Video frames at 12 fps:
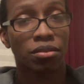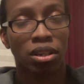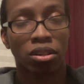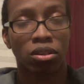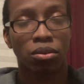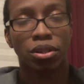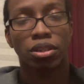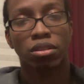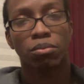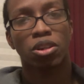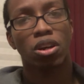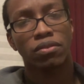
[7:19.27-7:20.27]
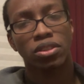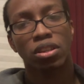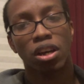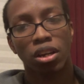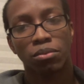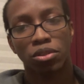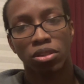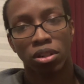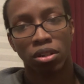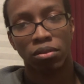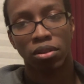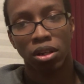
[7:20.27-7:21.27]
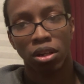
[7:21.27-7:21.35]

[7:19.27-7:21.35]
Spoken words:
not always, but oftentimes, you know,